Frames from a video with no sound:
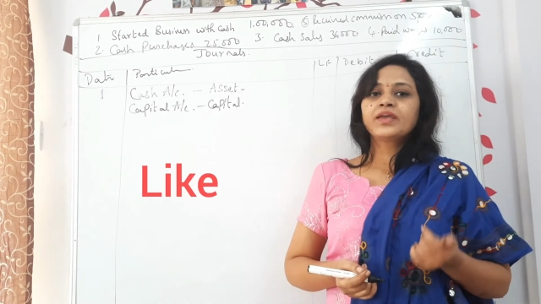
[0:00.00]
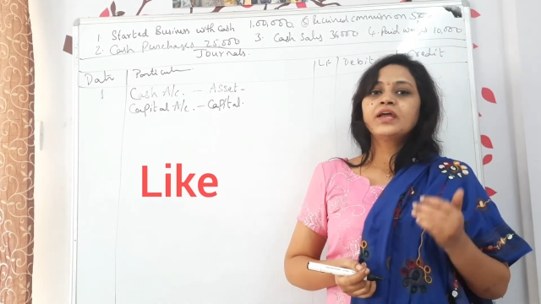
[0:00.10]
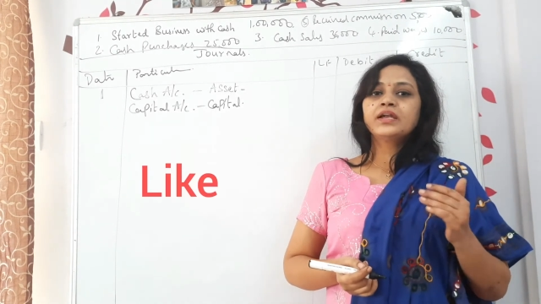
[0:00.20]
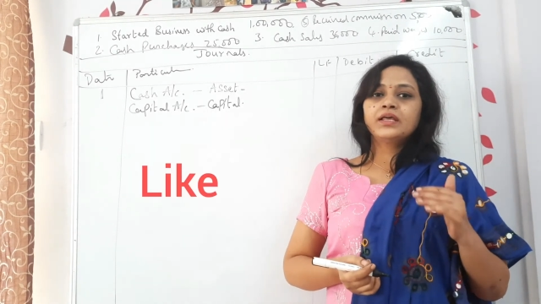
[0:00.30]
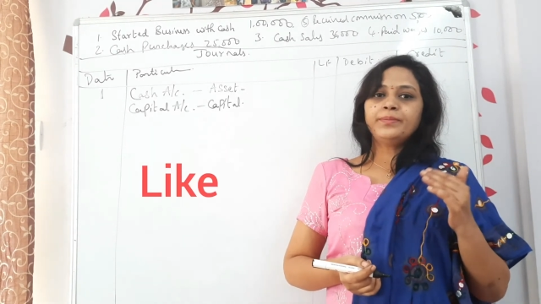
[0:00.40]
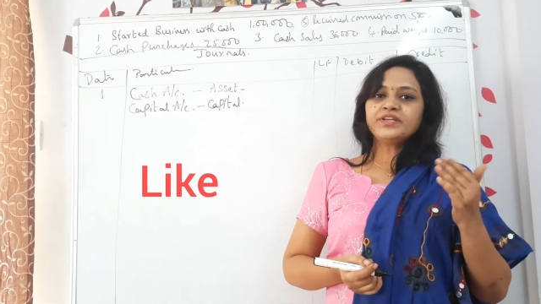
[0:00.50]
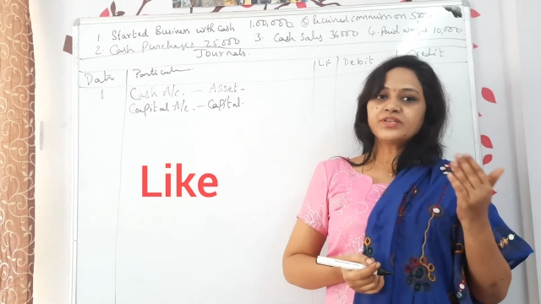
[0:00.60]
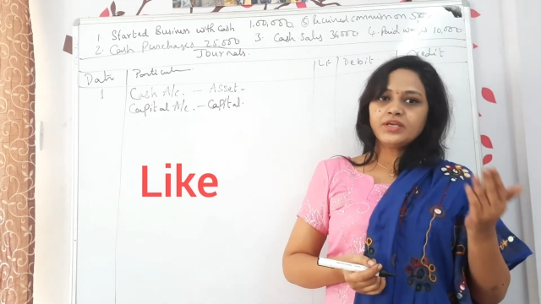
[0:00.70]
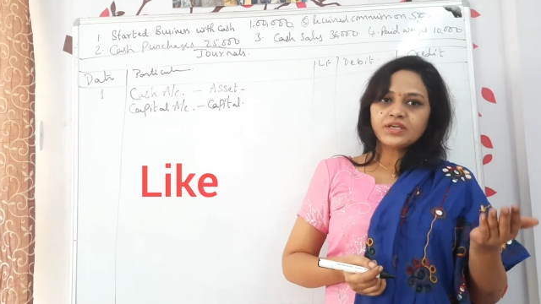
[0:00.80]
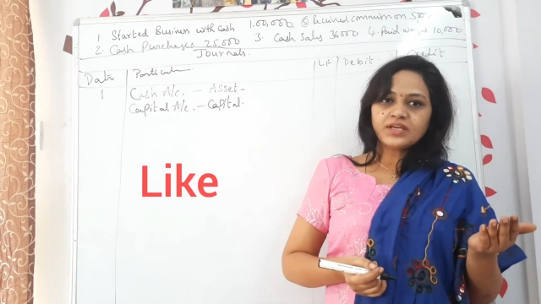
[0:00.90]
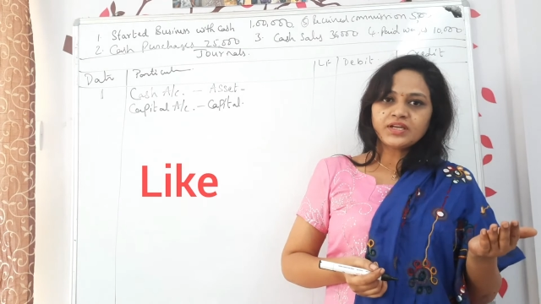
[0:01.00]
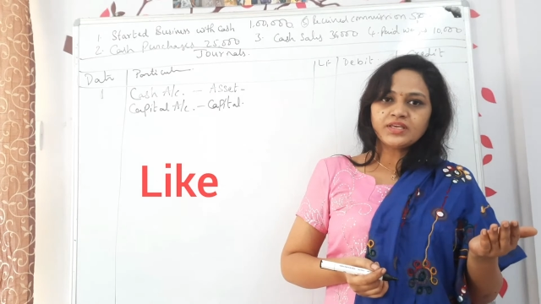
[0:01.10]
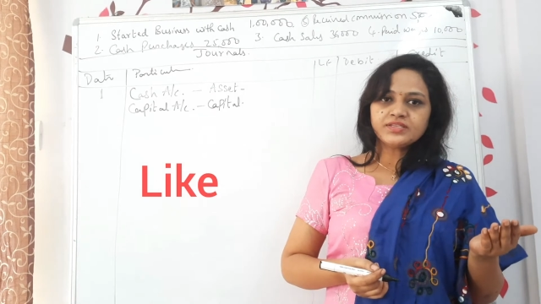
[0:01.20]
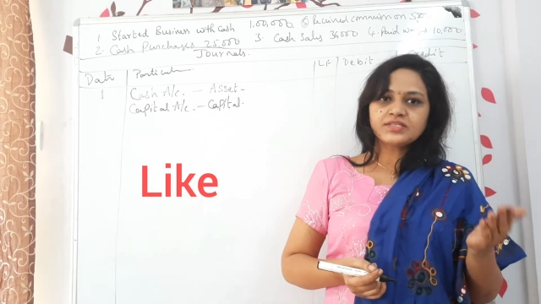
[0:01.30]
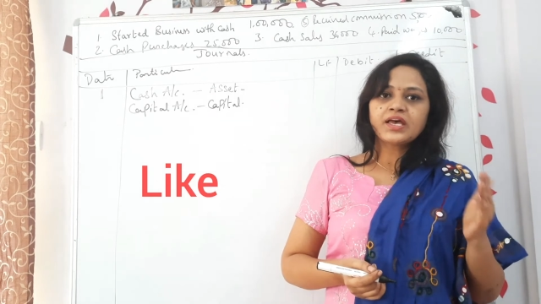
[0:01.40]
Debit
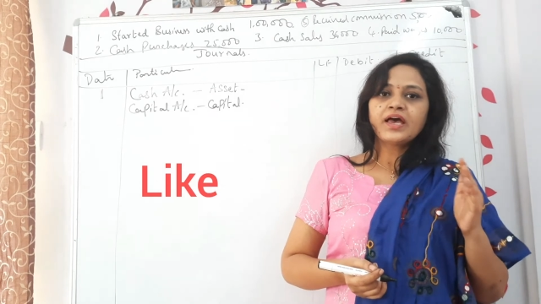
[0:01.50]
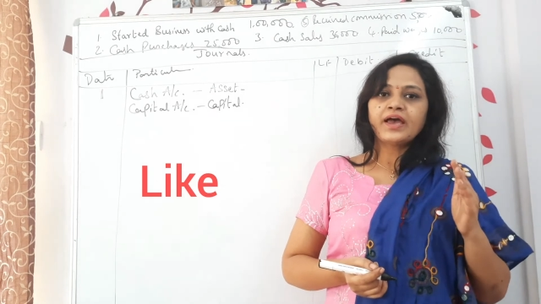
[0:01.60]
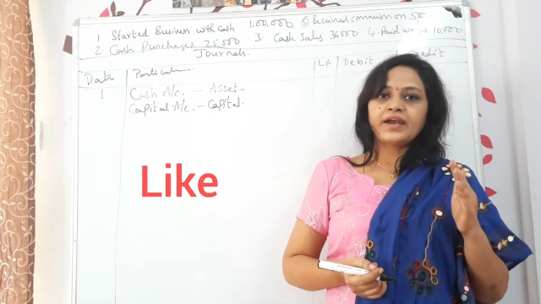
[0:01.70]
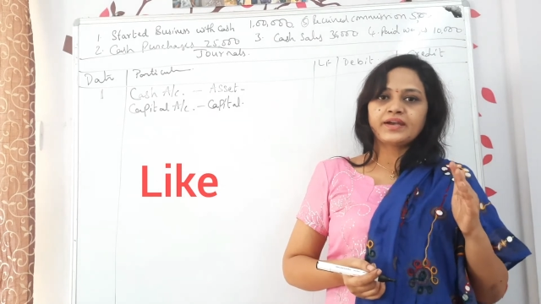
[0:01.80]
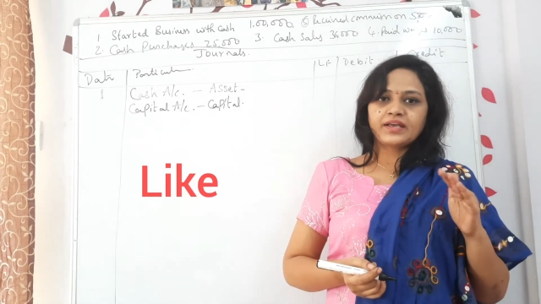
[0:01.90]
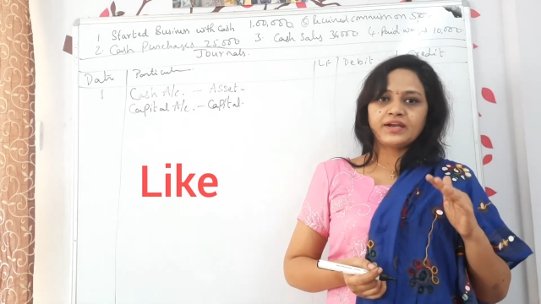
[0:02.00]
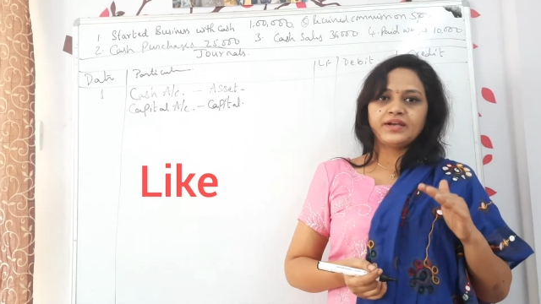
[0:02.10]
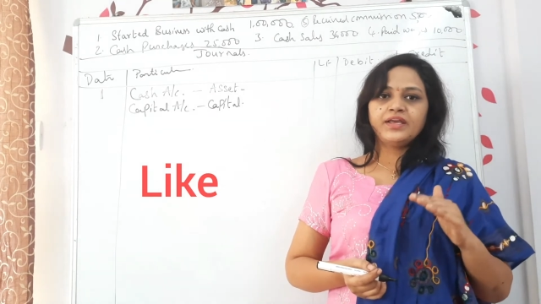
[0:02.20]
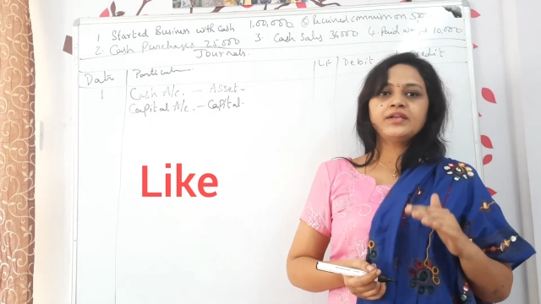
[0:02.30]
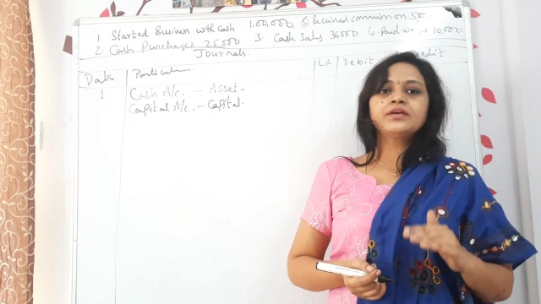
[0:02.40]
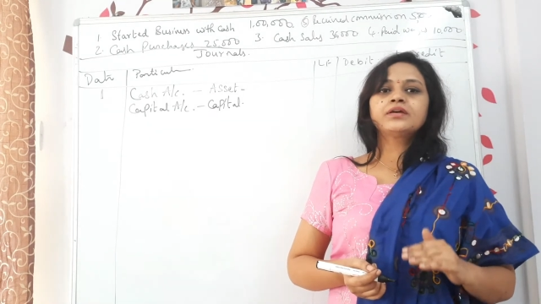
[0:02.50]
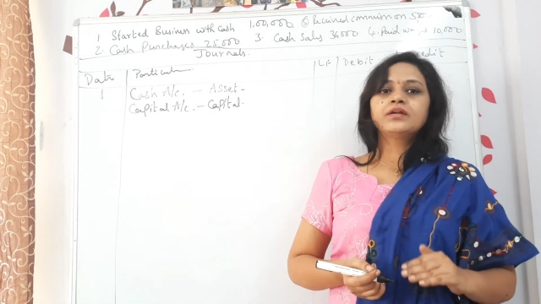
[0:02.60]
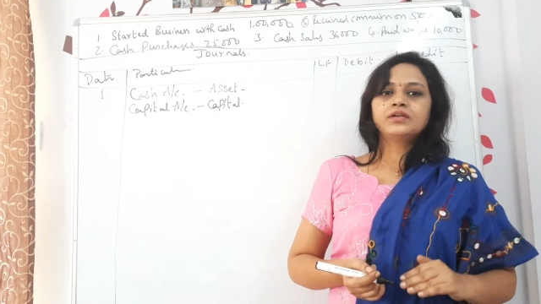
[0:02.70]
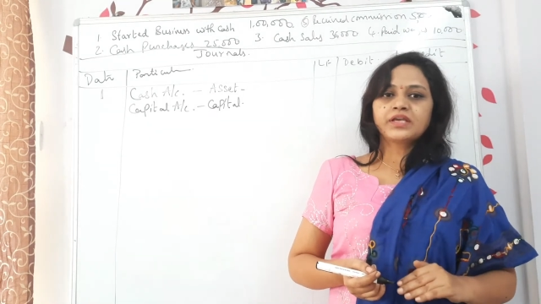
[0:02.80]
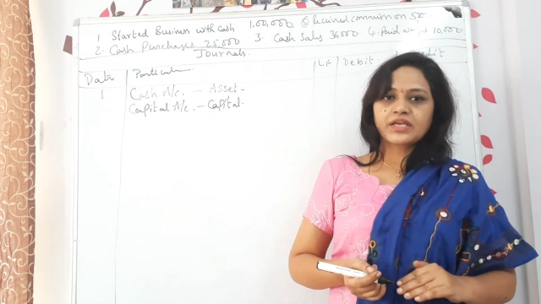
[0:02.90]
increase and
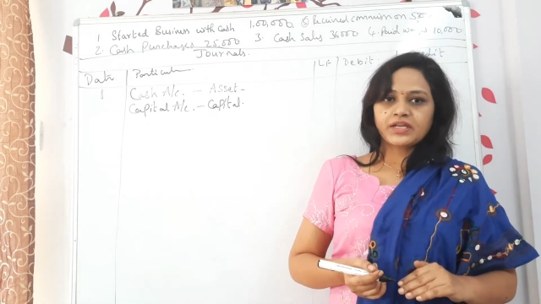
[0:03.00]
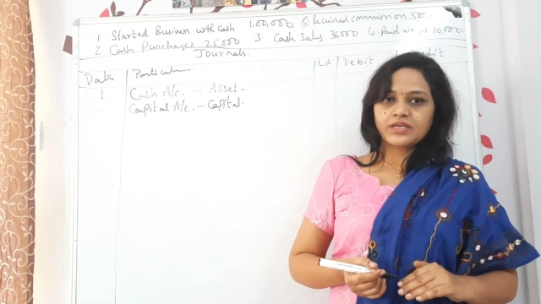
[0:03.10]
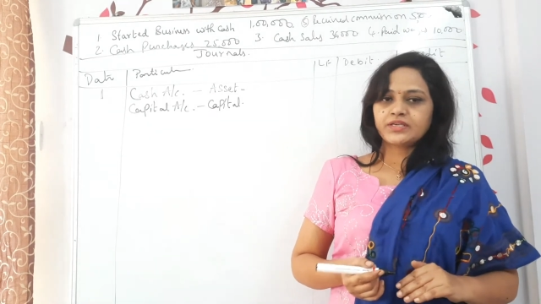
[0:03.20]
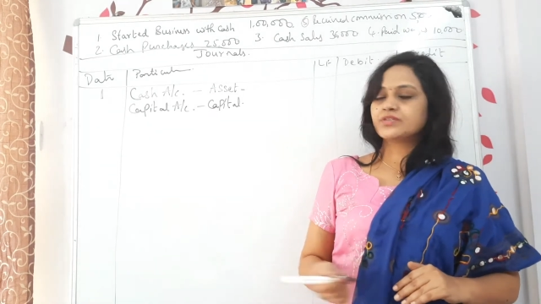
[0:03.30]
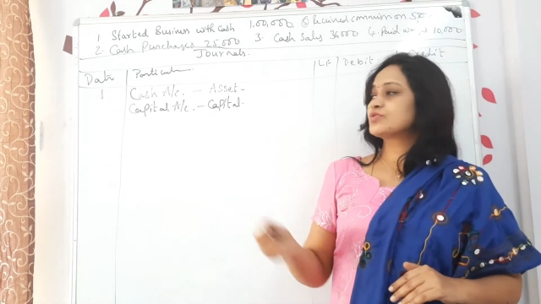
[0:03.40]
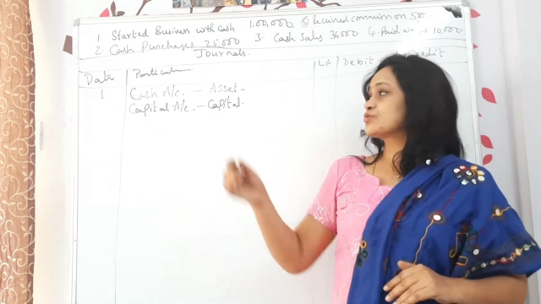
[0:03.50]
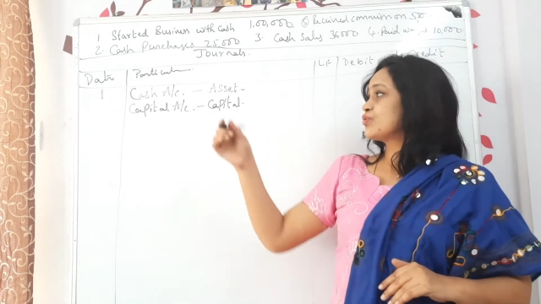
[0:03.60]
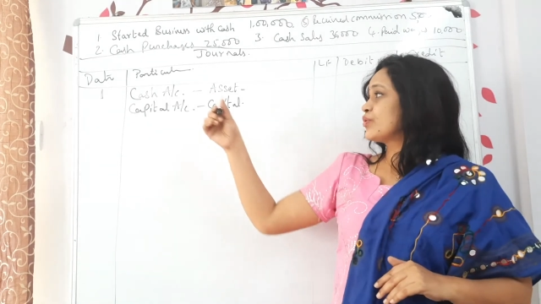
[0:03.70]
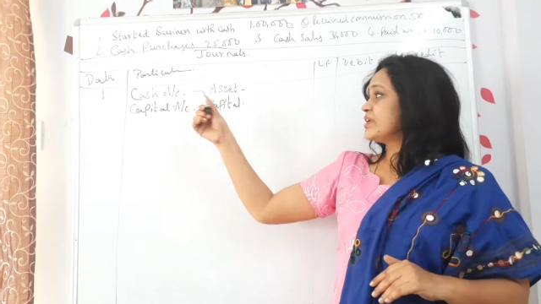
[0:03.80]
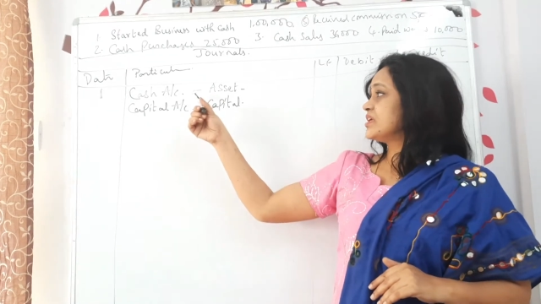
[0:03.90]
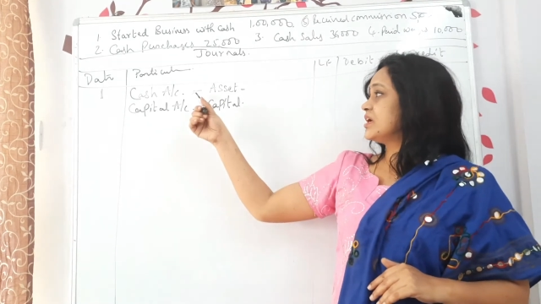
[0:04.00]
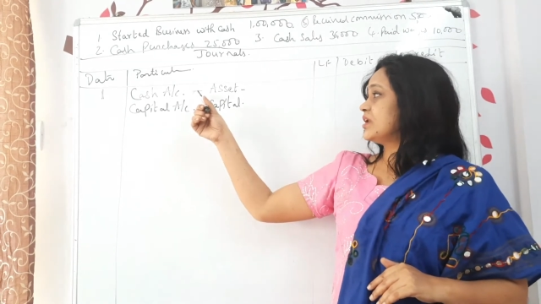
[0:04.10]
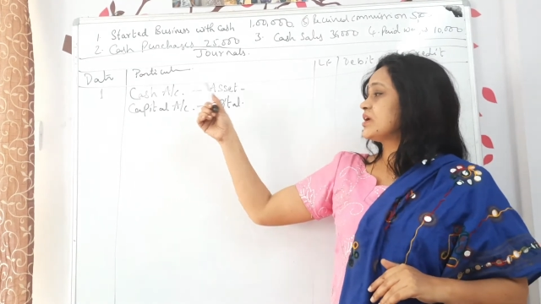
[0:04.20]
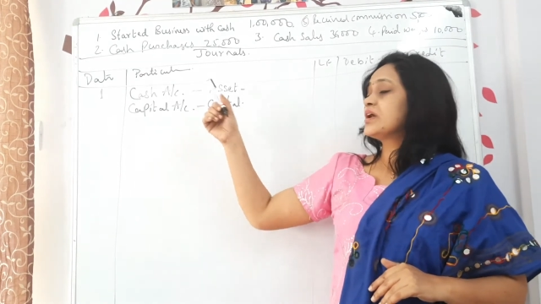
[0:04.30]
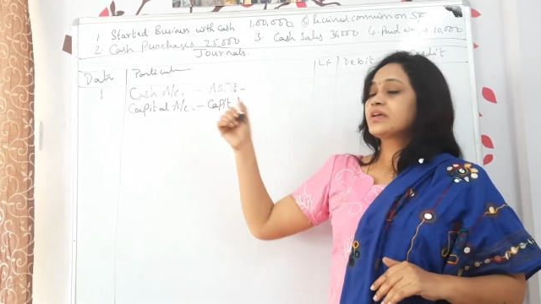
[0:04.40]
credit decrease. So here
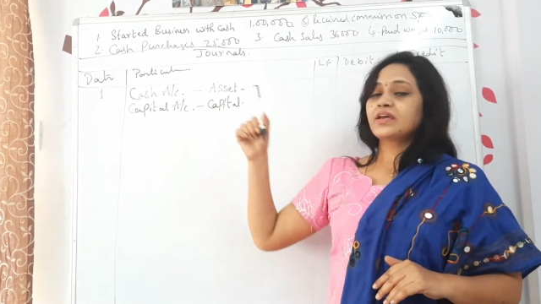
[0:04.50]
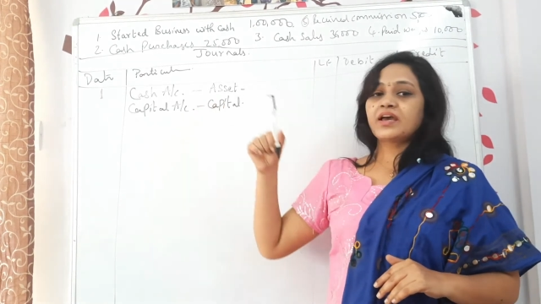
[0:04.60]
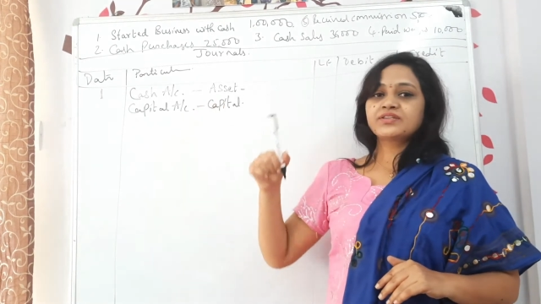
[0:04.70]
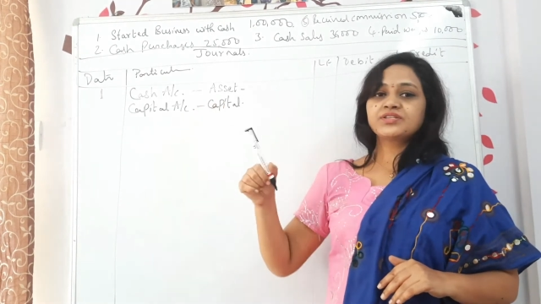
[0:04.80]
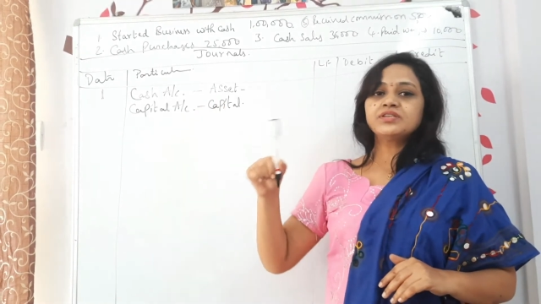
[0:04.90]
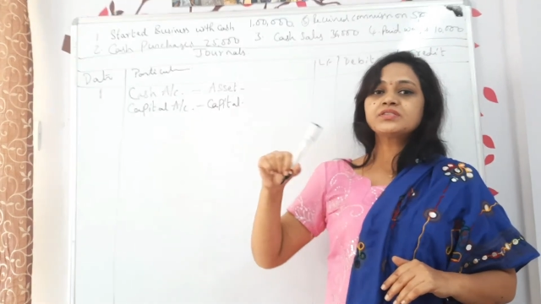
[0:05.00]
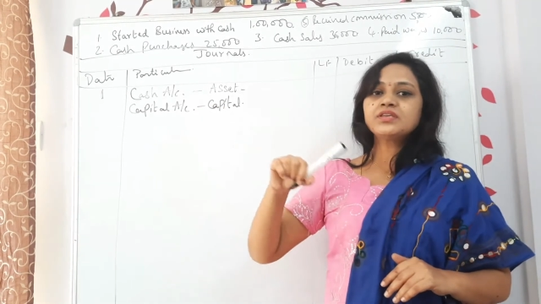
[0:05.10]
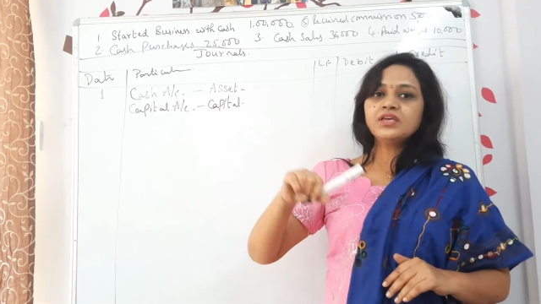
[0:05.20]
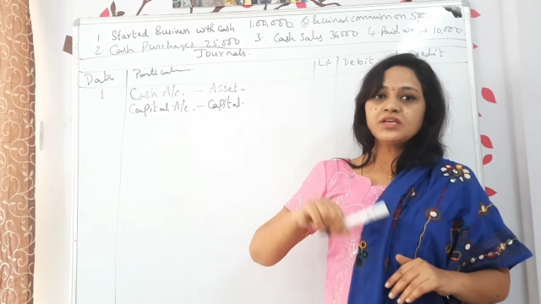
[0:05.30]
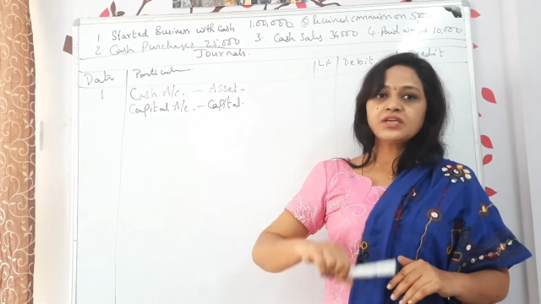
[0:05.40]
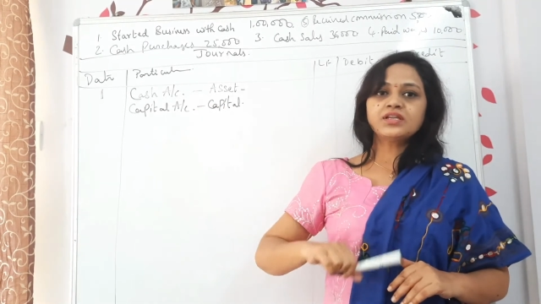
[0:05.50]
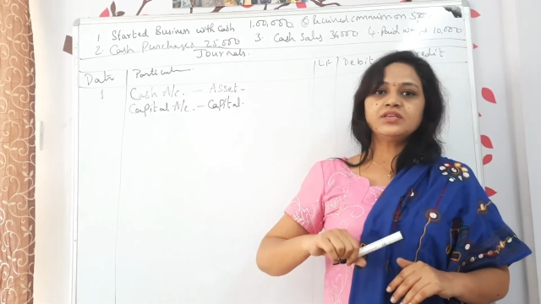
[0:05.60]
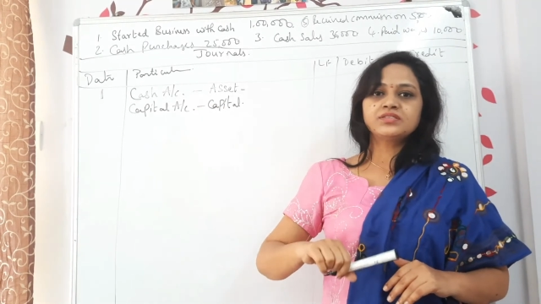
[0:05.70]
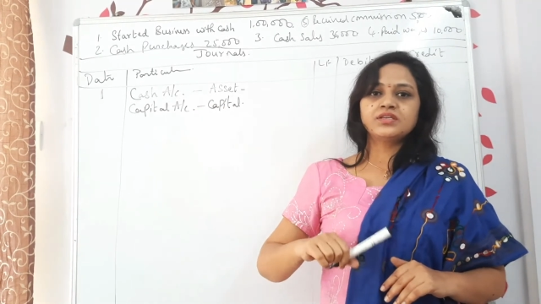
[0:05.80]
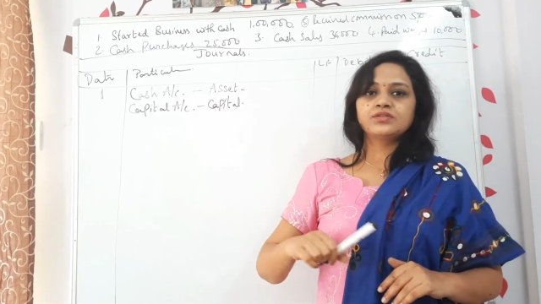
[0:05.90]
cash is
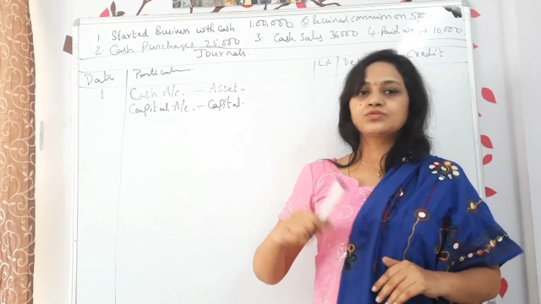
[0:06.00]
increasing.